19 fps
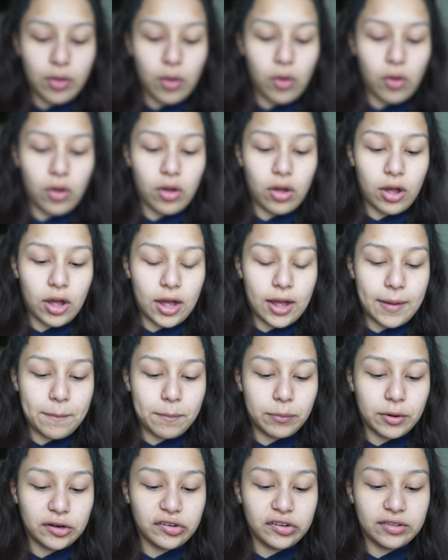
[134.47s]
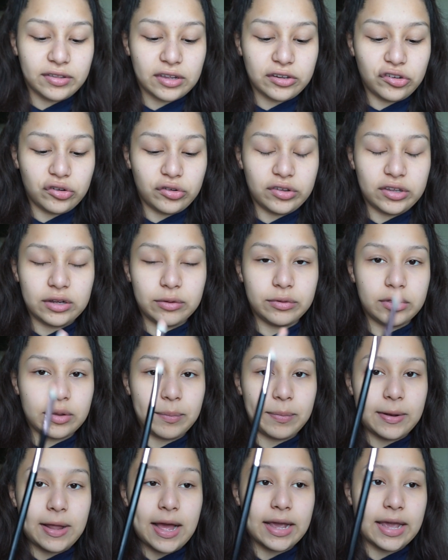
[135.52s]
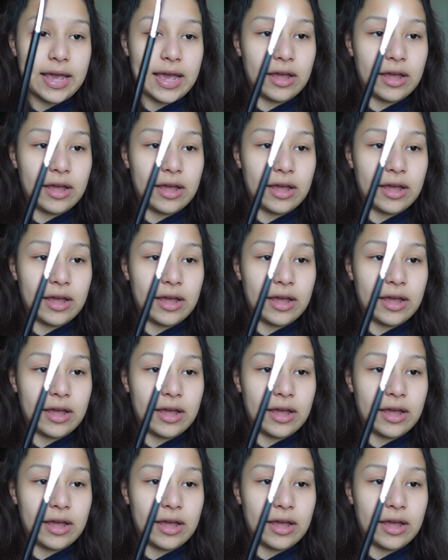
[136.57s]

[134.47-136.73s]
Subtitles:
the brushes that you see with the black